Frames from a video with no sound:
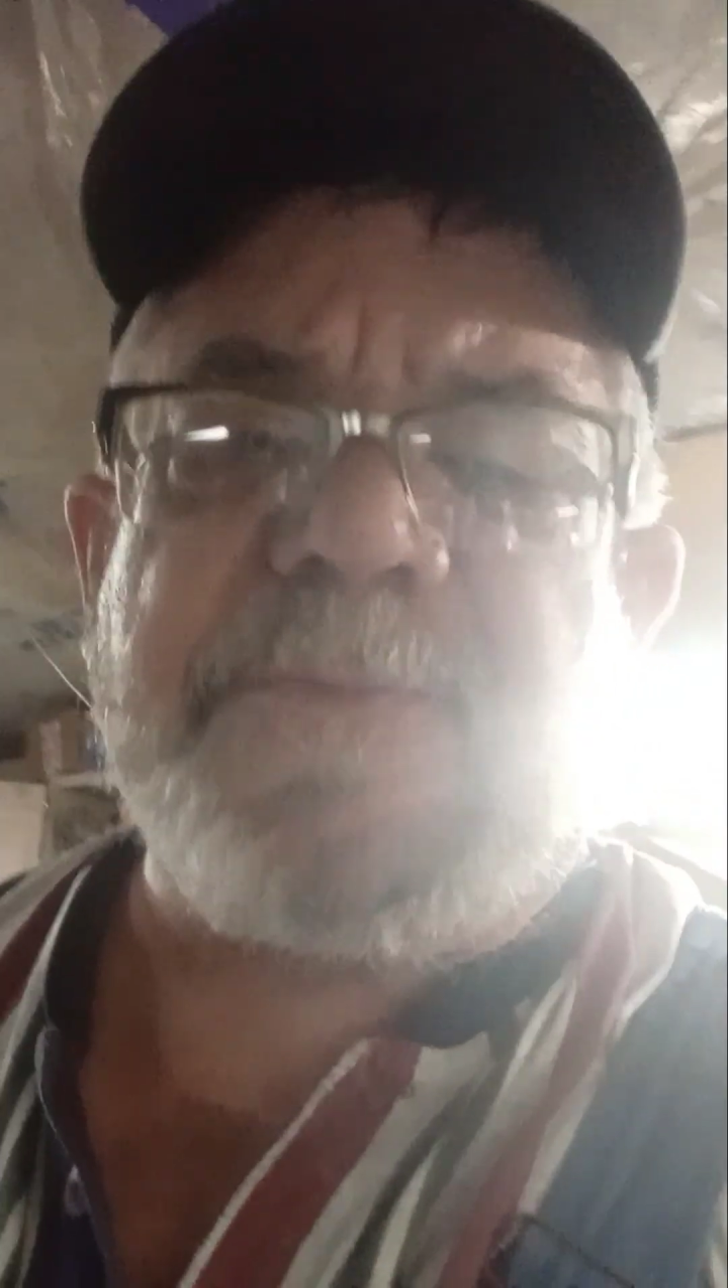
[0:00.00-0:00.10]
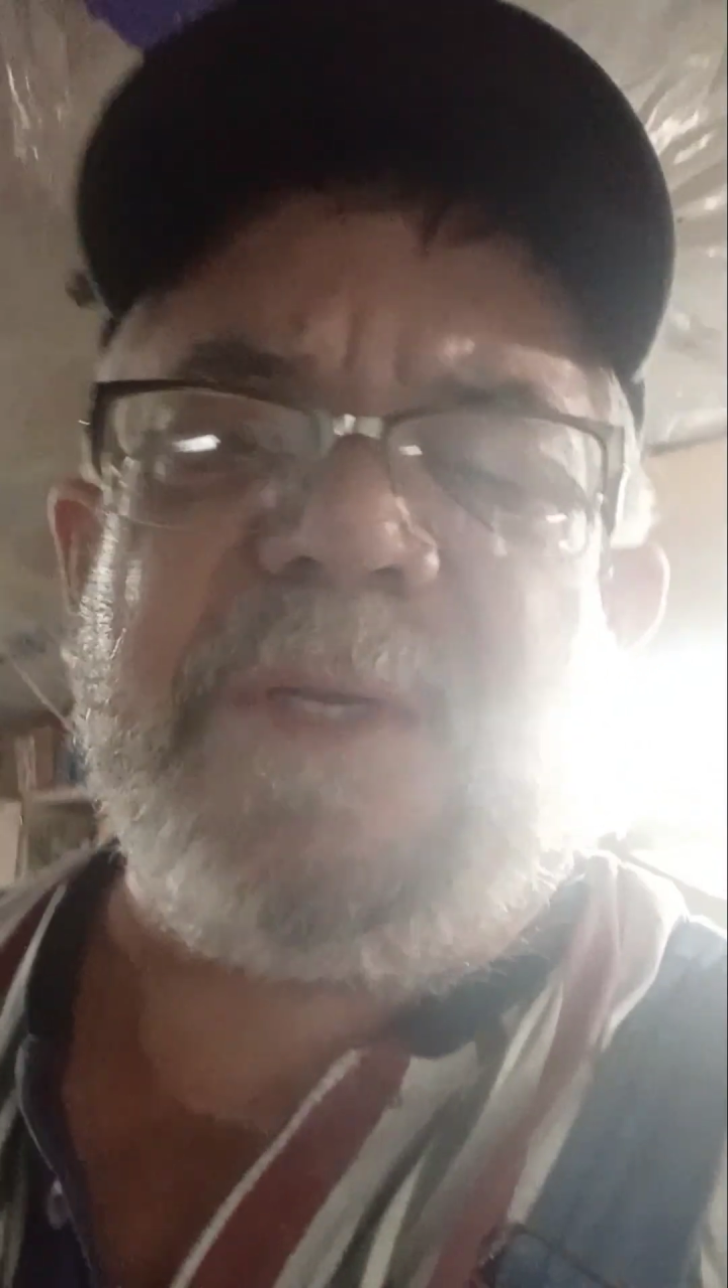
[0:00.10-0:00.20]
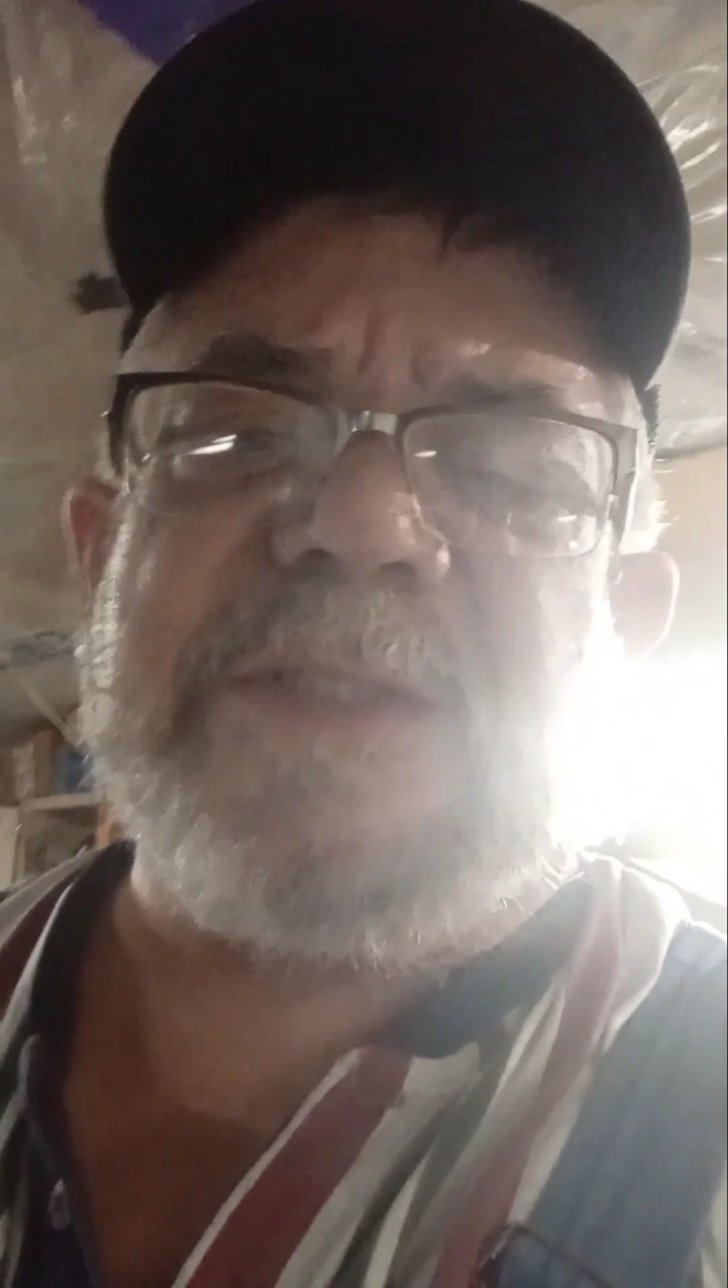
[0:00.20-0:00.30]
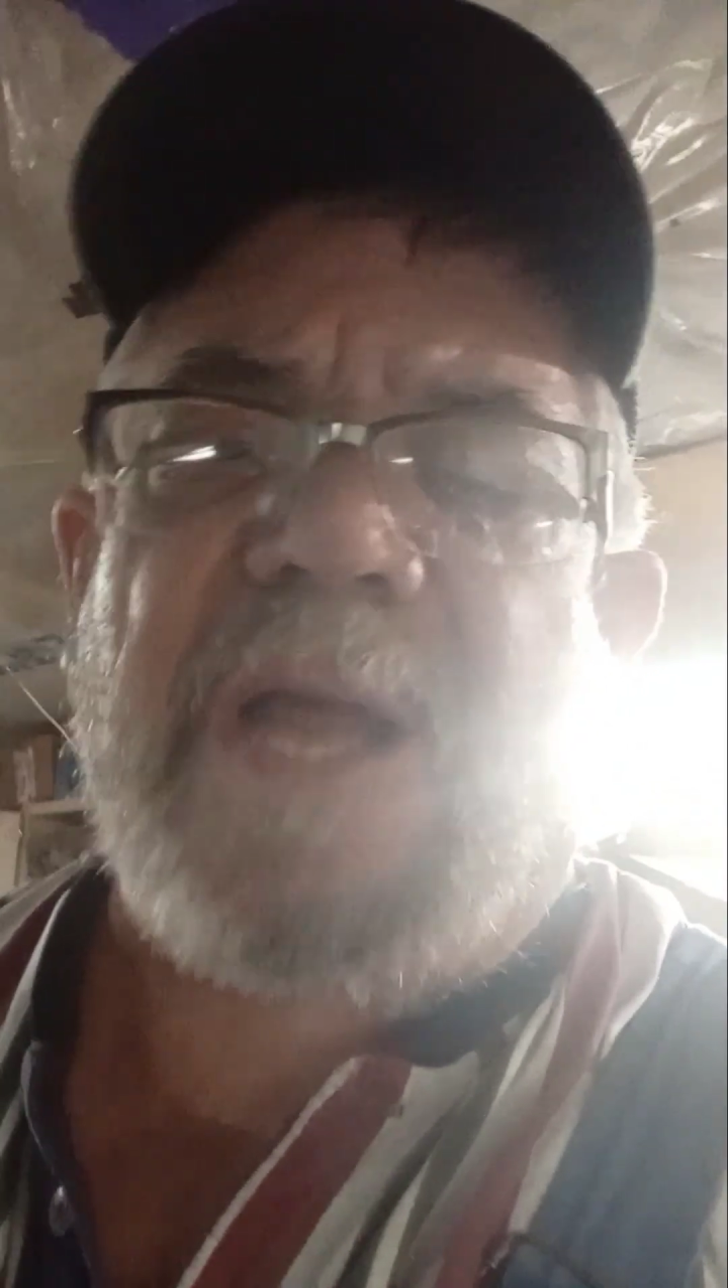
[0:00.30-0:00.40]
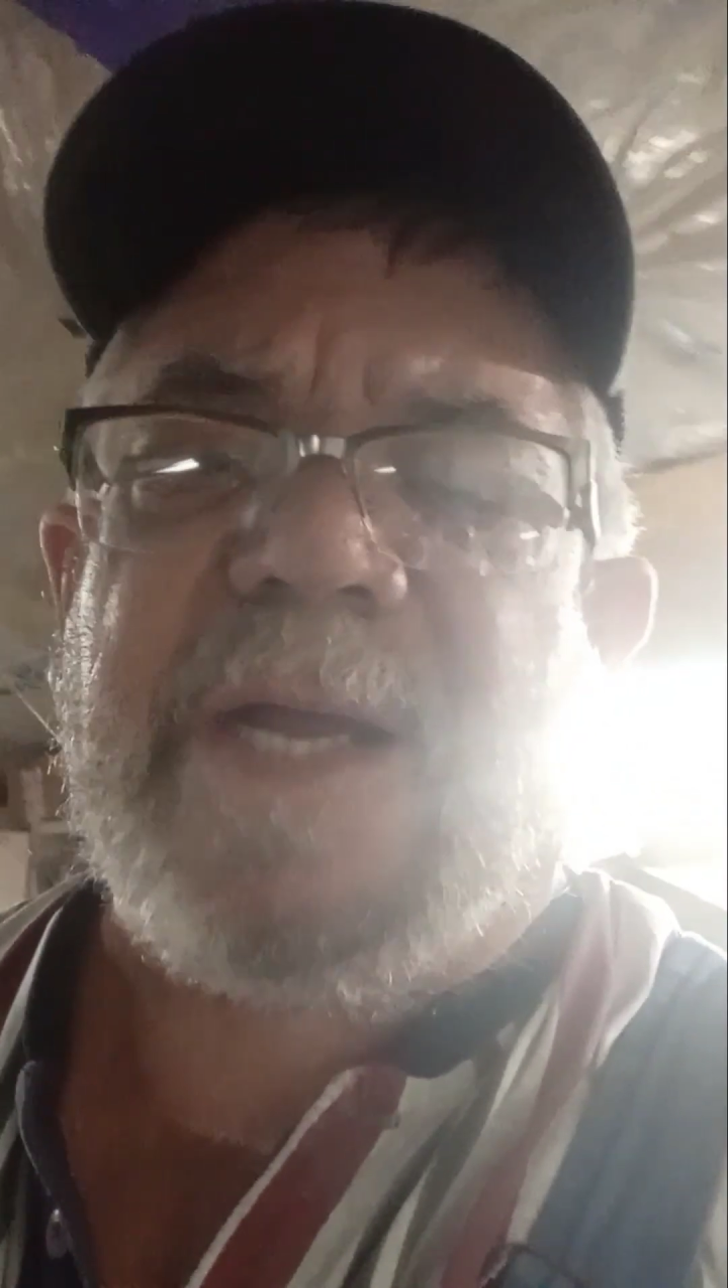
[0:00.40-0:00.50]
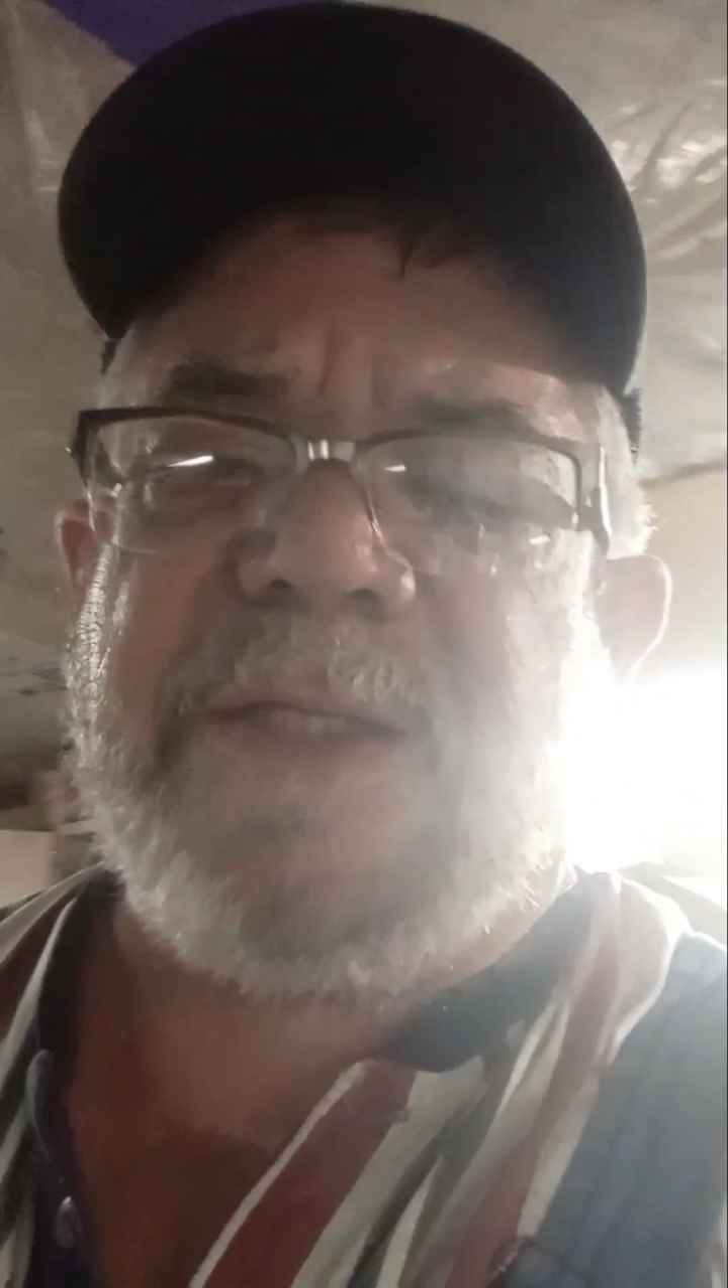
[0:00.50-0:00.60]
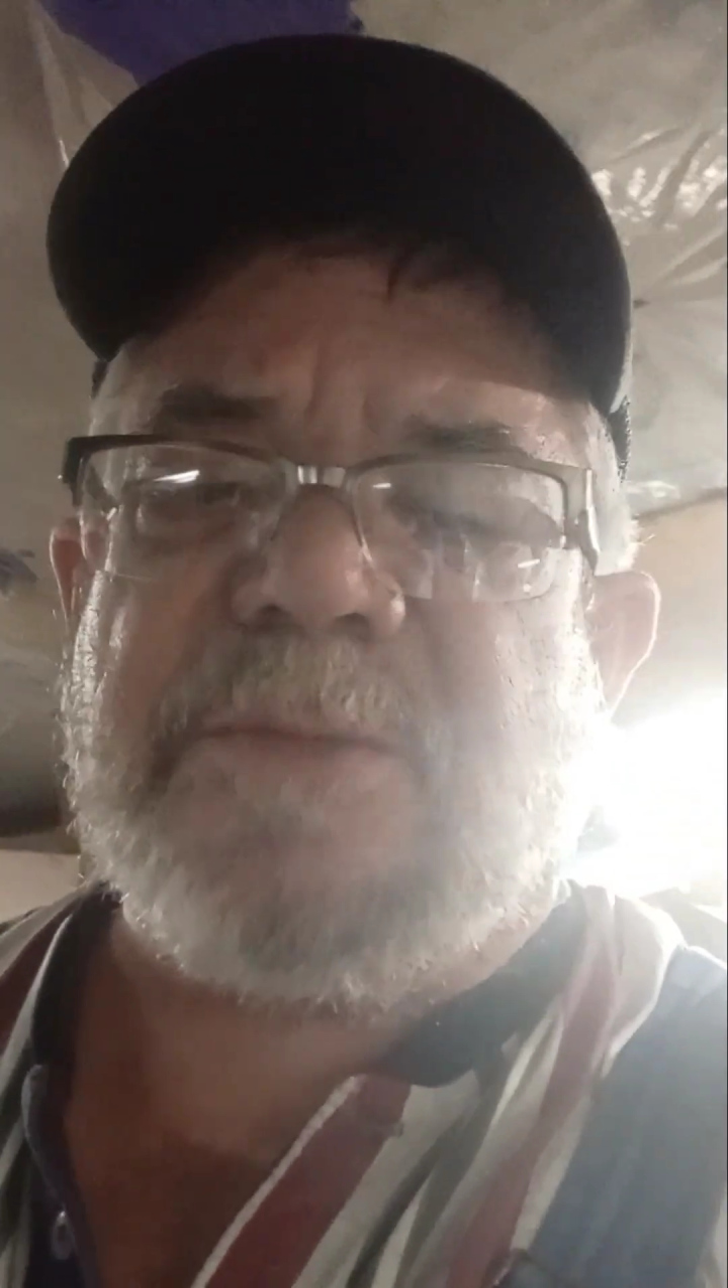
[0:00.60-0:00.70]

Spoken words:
please like and